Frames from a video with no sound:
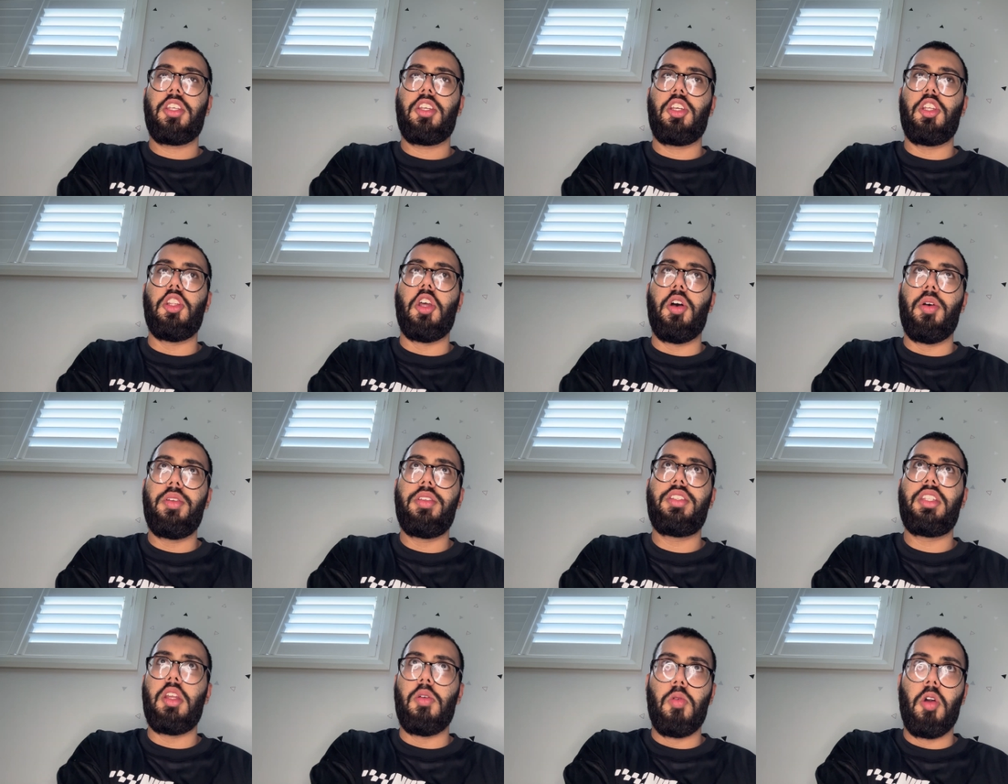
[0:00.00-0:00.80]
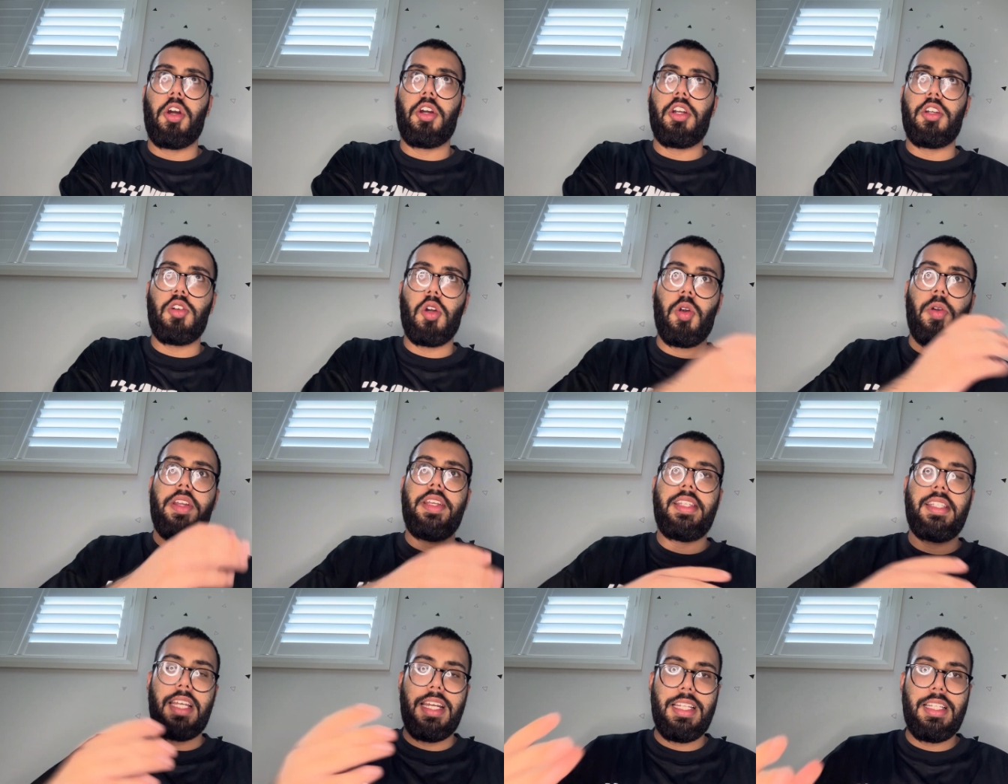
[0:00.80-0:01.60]
it's derogatory
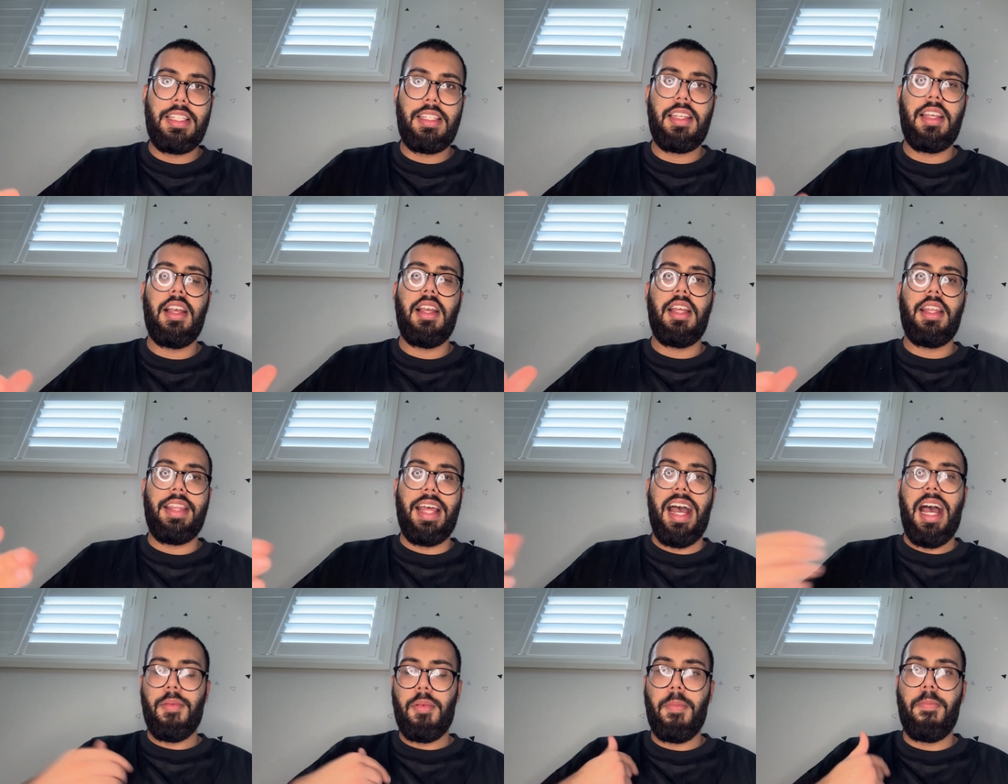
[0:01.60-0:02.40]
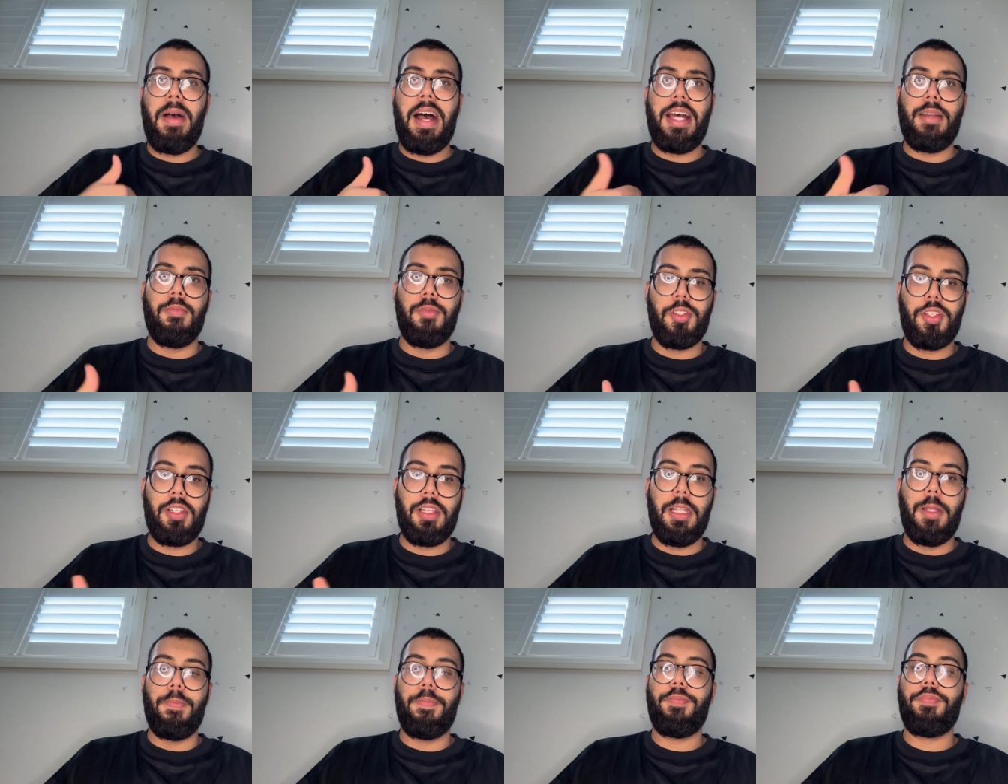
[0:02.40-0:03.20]
sense that I'm a bad
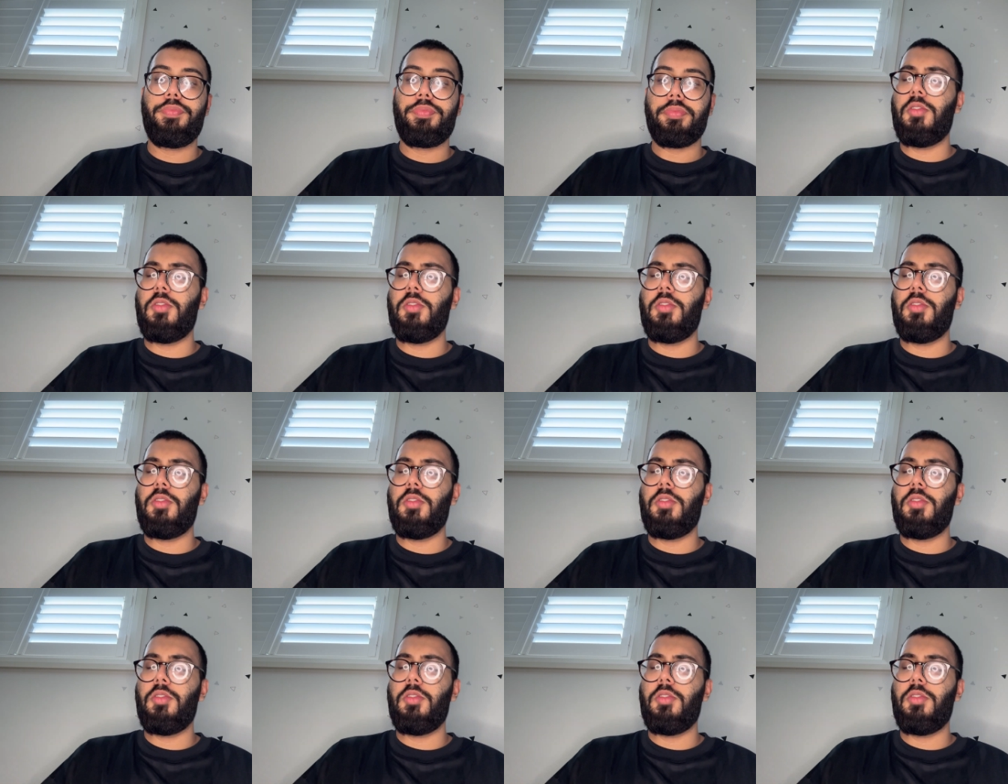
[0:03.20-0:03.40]
Muslim.